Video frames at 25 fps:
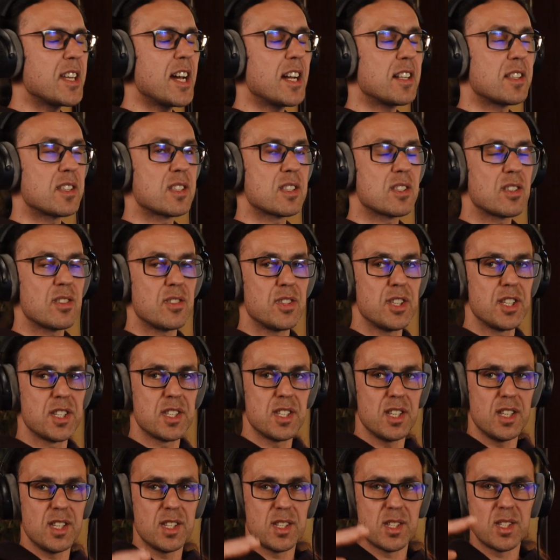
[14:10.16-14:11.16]
that
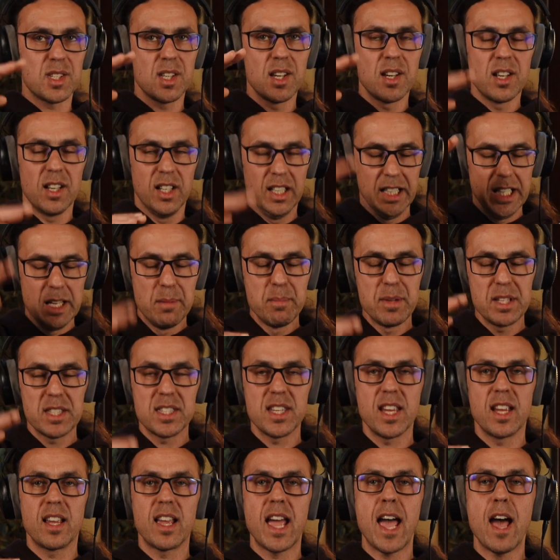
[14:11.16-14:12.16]
this is
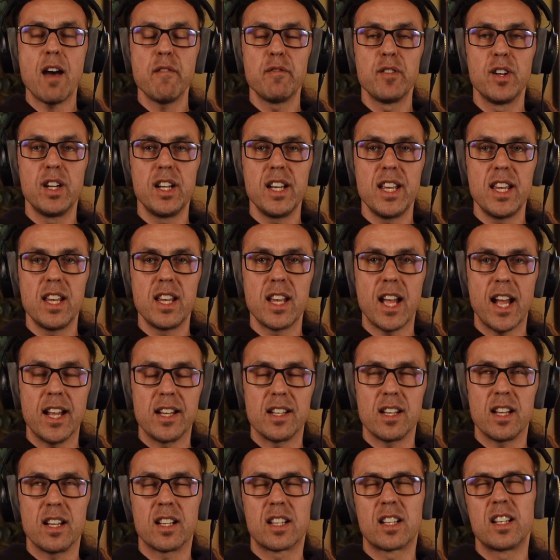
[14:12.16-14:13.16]
limiting heavily,
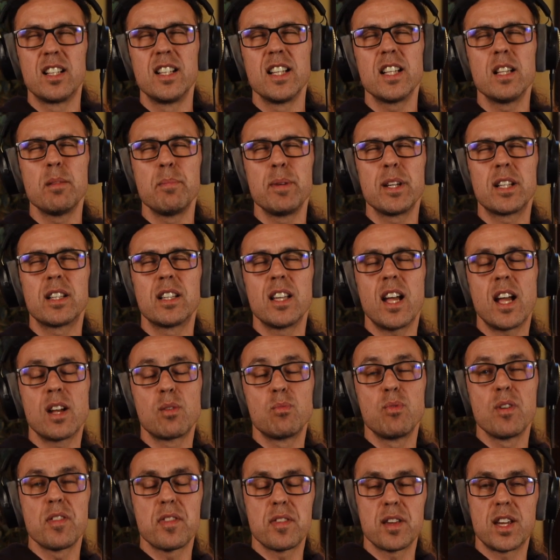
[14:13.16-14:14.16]
and a little bit
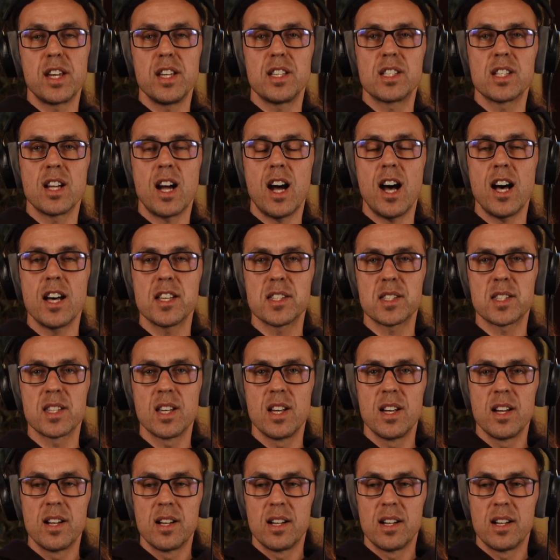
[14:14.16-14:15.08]
like with the guitars,